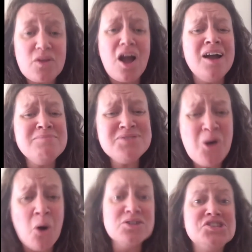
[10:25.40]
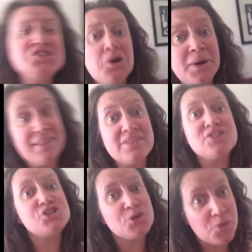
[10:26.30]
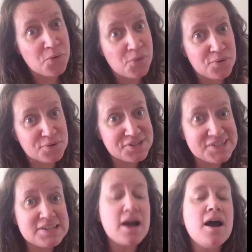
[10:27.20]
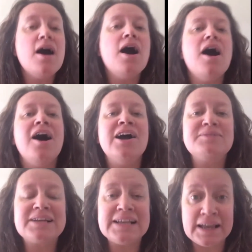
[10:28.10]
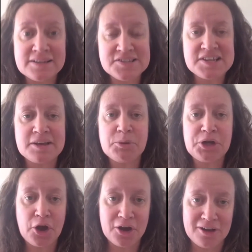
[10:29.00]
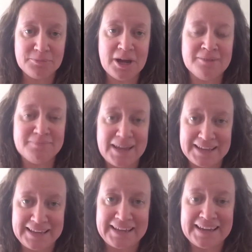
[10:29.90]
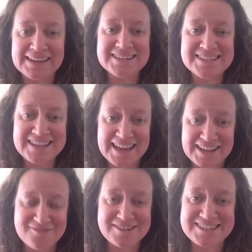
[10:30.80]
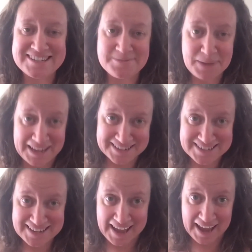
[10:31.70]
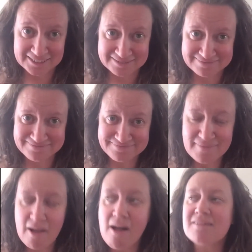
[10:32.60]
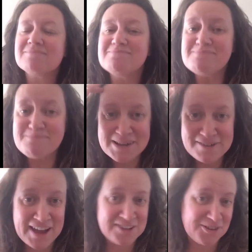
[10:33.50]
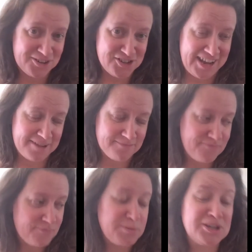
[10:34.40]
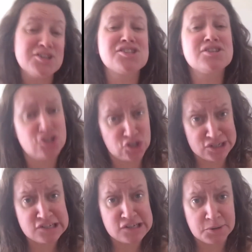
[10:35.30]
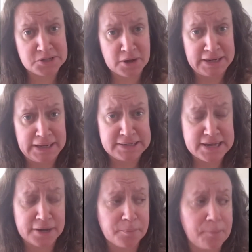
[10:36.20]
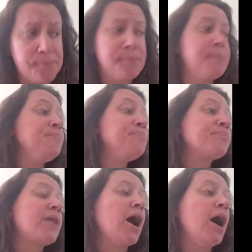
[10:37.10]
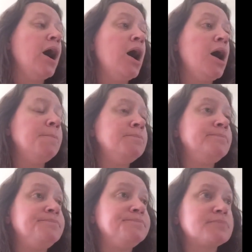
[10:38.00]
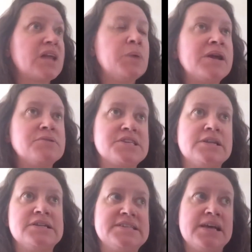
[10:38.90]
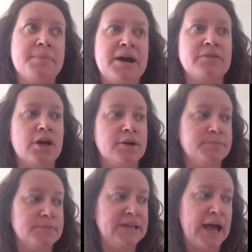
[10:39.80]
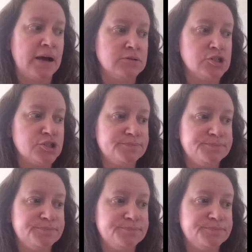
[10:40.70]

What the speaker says: I'm not doing the chores. I'm cleansing my home and making it a sacred space again. Bit of headology, because goodness knows I need it. What else can I say about the lounge?